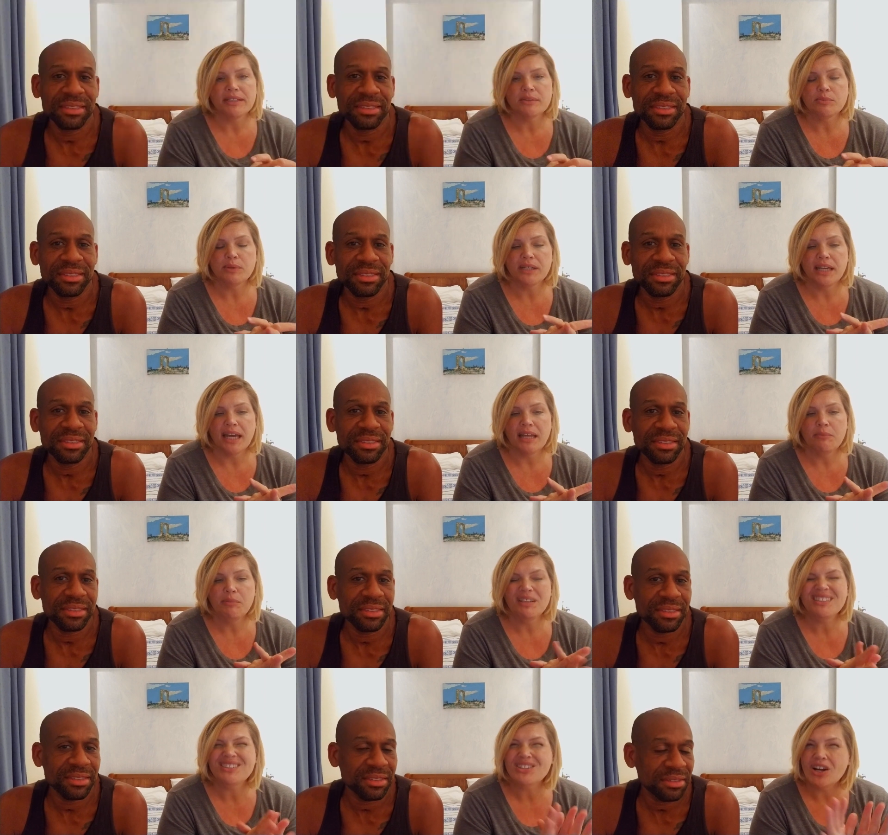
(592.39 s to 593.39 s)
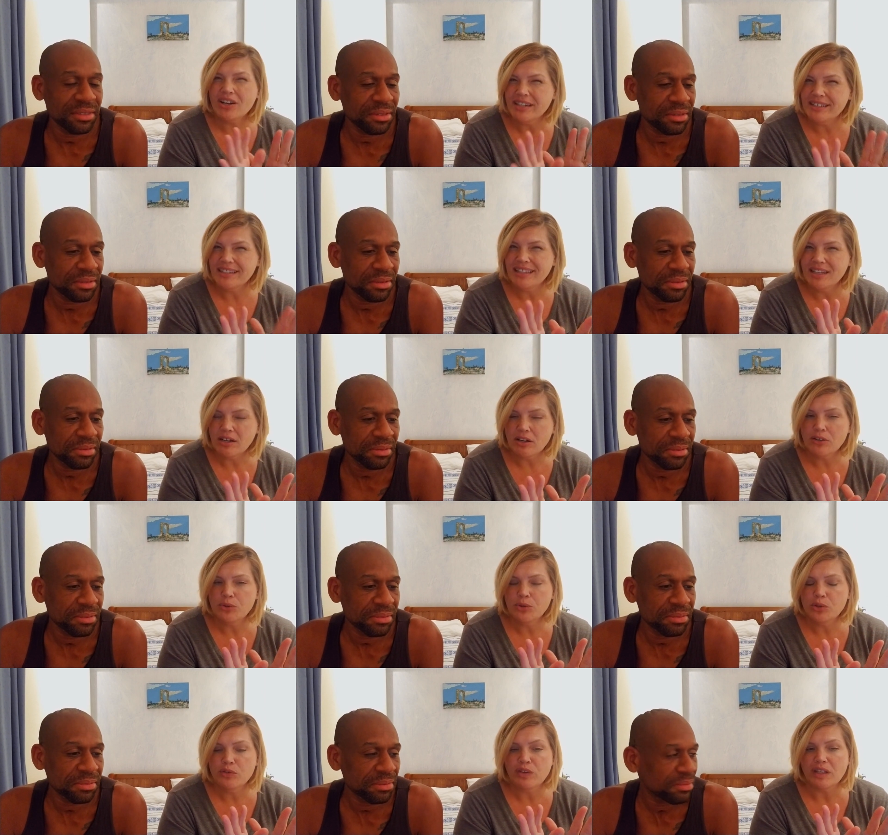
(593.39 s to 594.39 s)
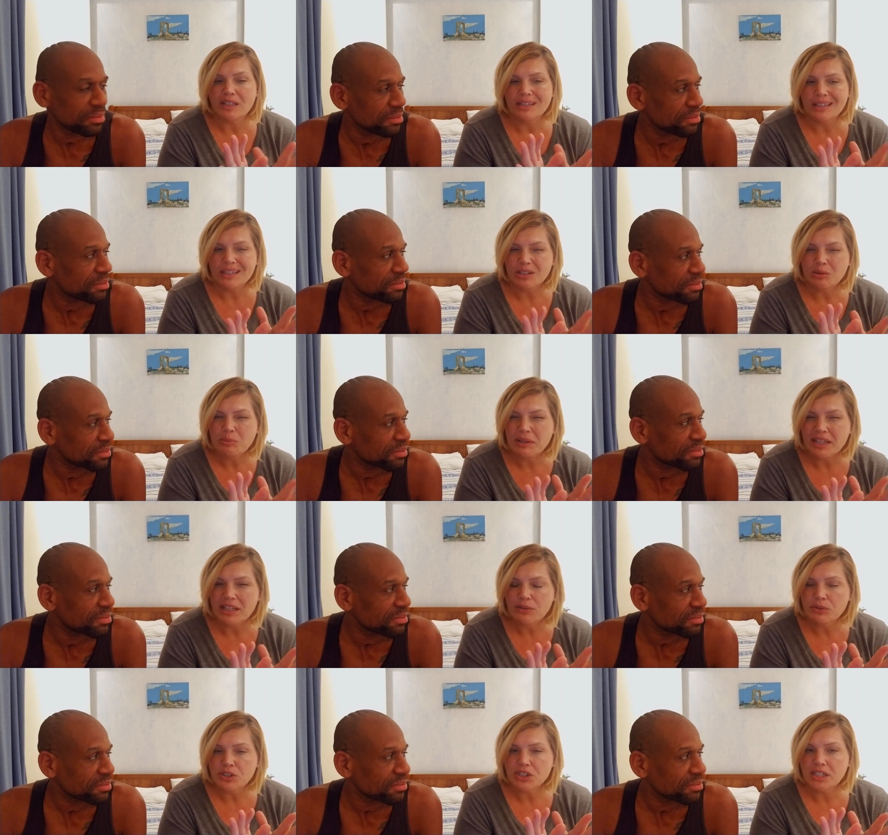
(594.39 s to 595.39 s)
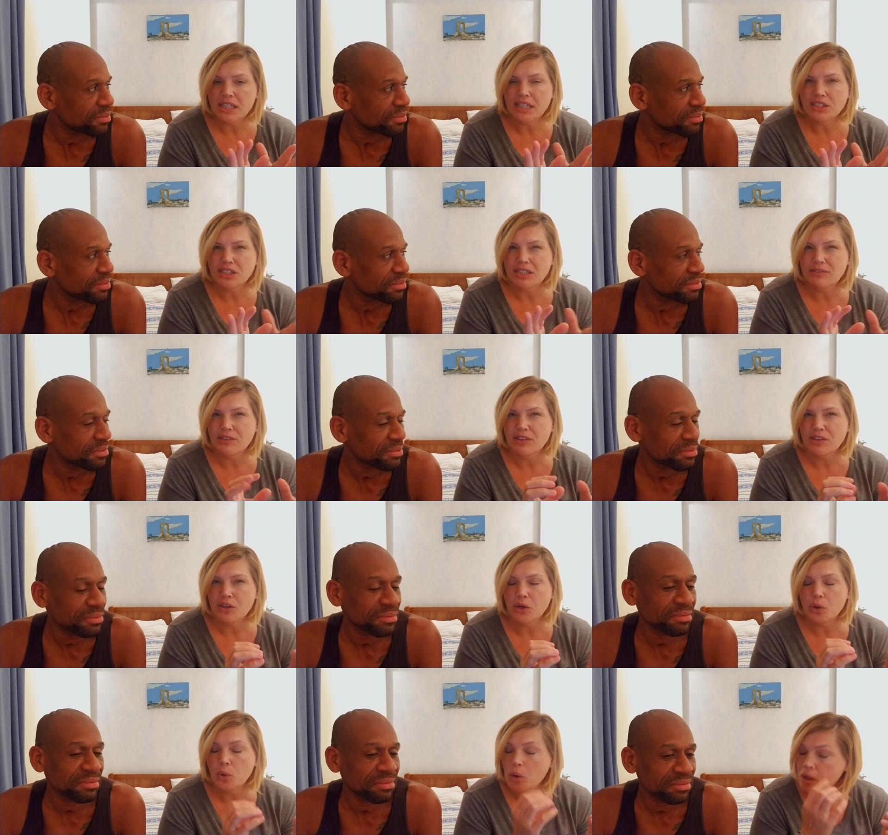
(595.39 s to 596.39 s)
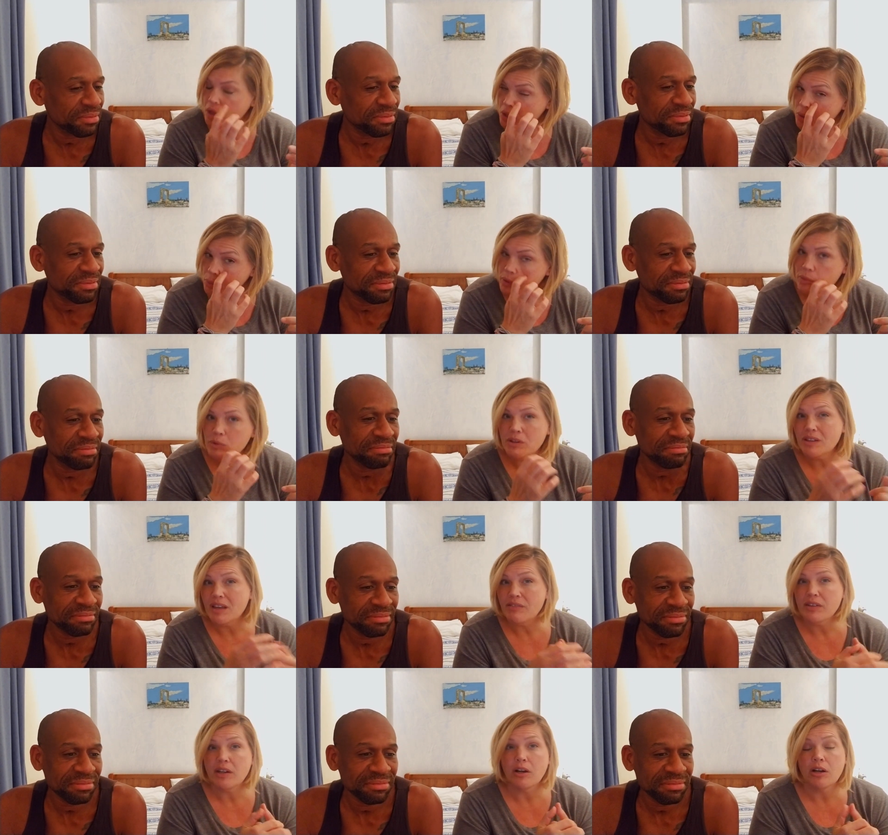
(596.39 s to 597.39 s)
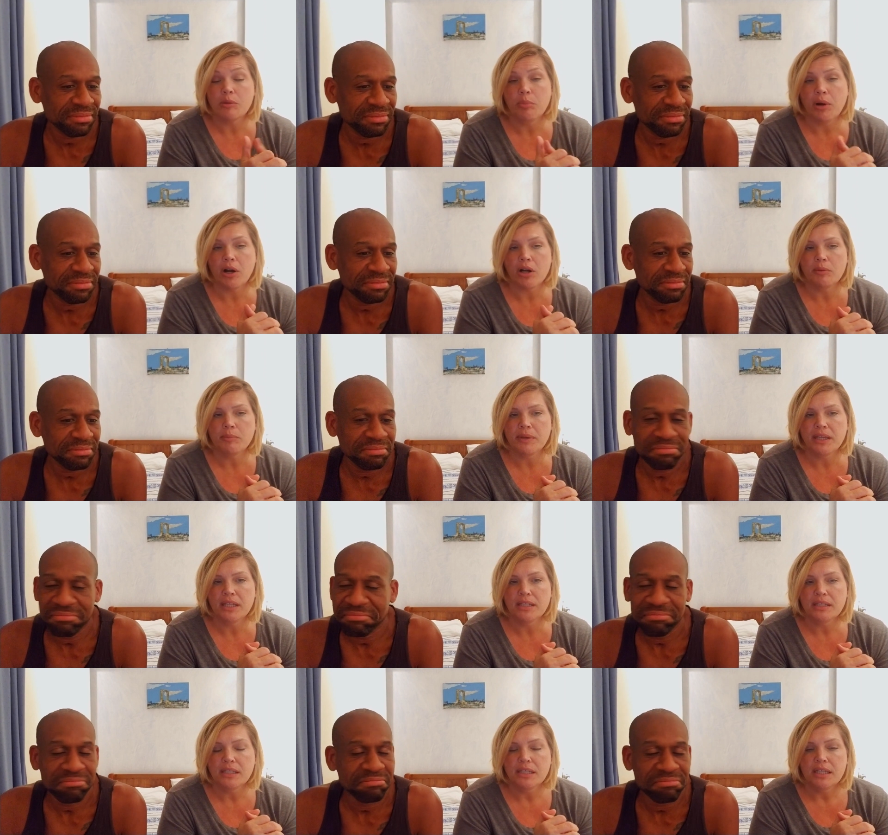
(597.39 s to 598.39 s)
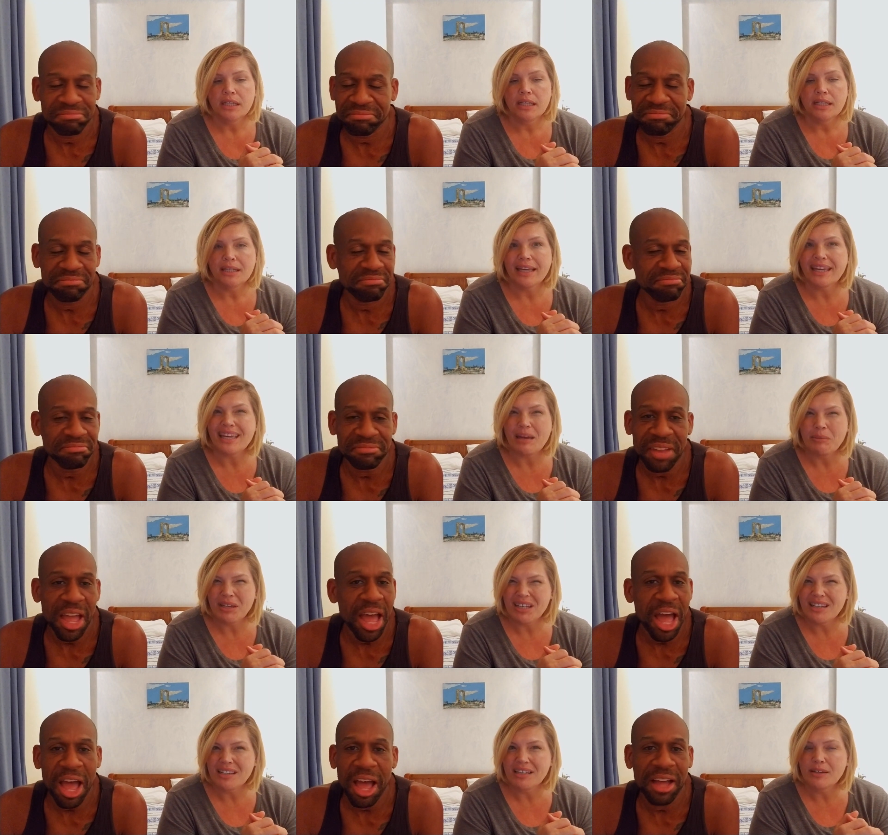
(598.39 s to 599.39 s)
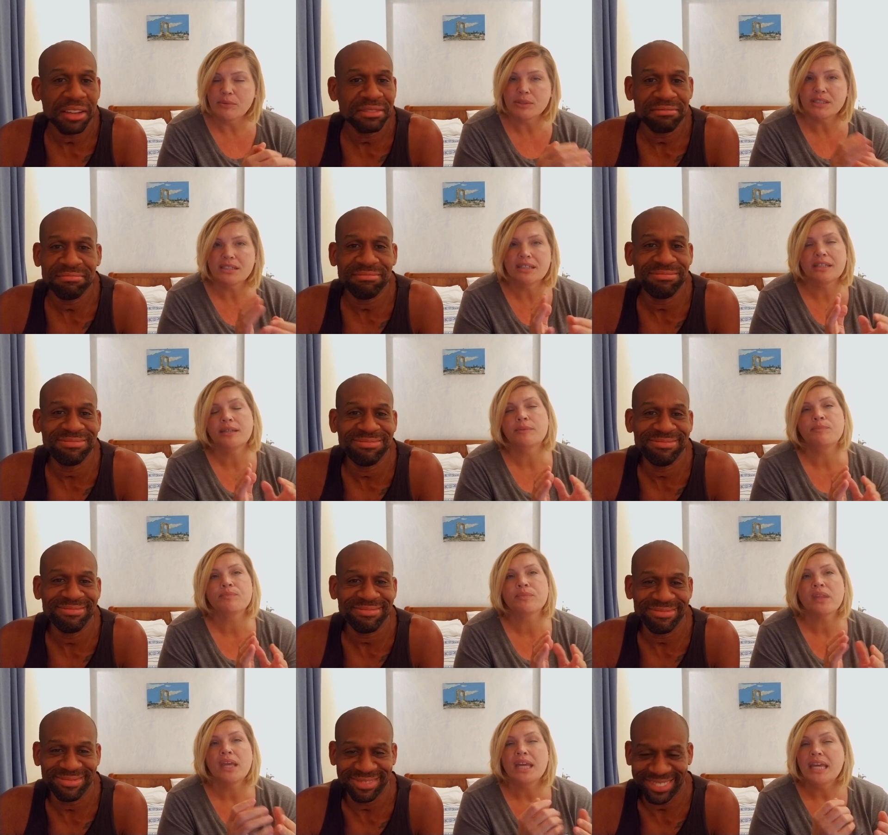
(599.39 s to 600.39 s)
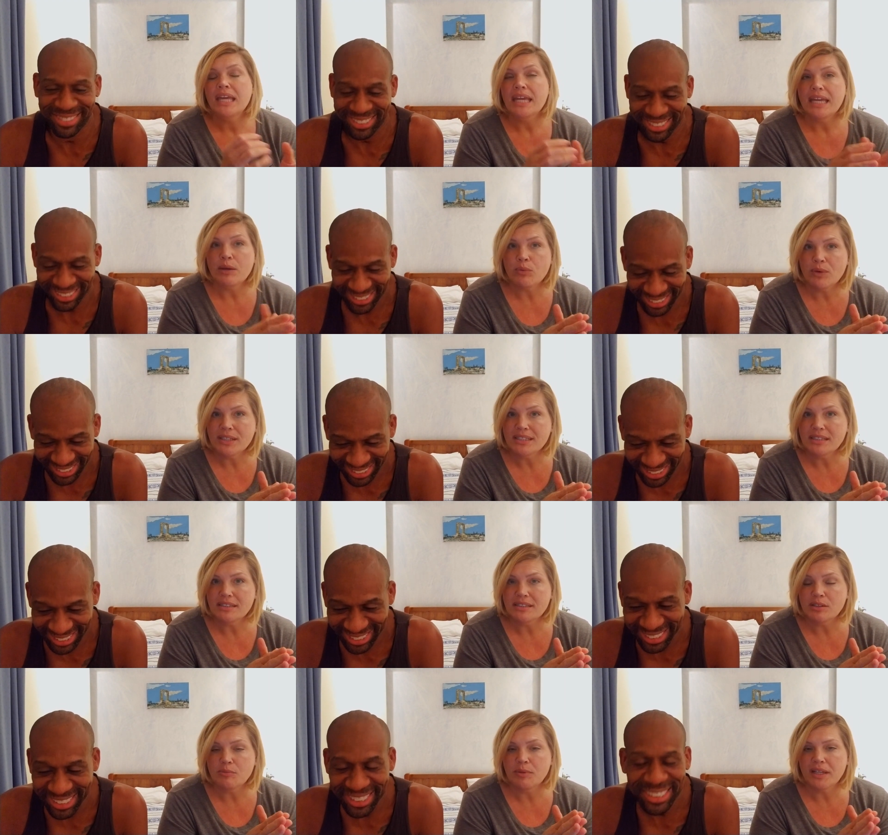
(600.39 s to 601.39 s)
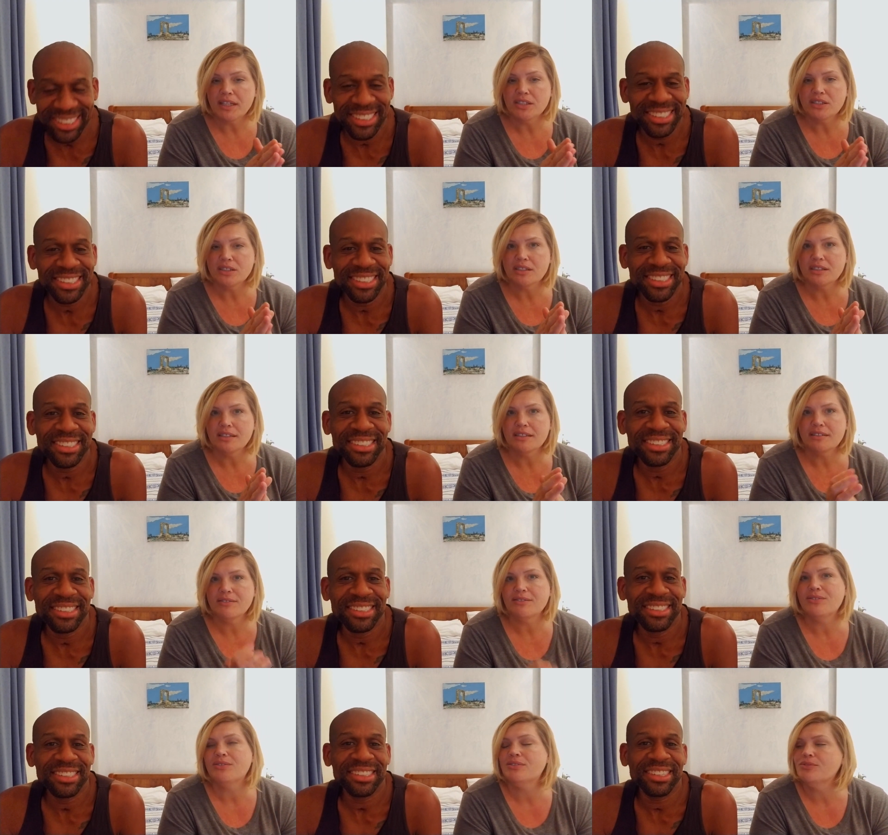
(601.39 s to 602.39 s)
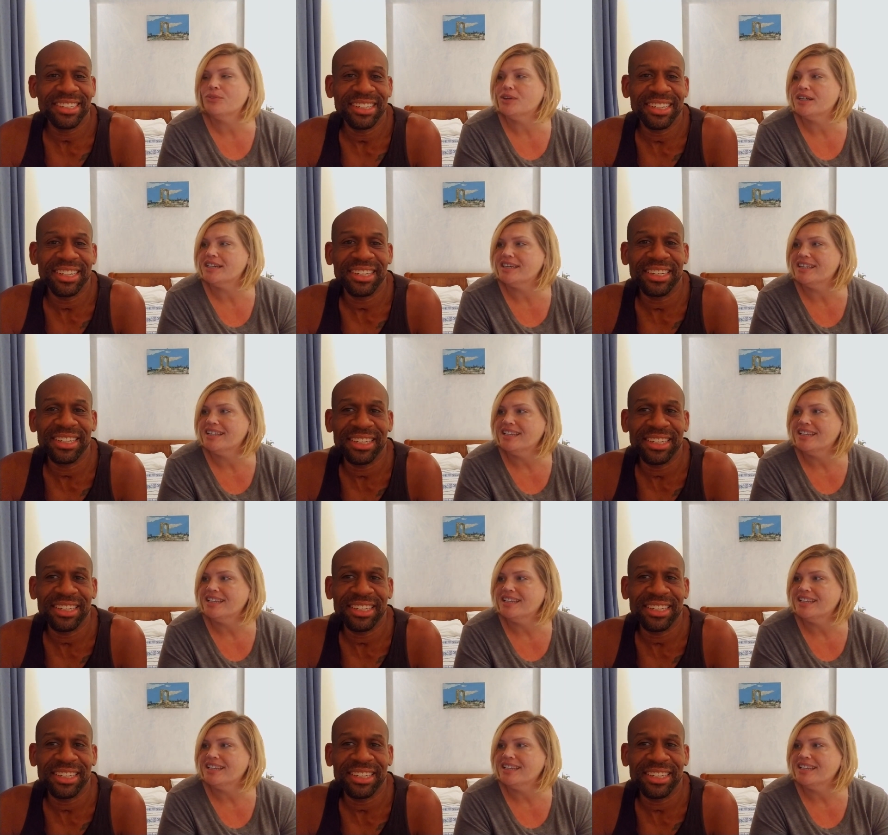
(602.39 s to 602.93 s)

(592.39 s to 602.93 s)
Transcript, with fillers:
Speaker 1: 9.30. We had been starting to get our groove a little bit in Rishikesh, even though we weren't loving our apartment. Like, I mean, it was it wasn't so much what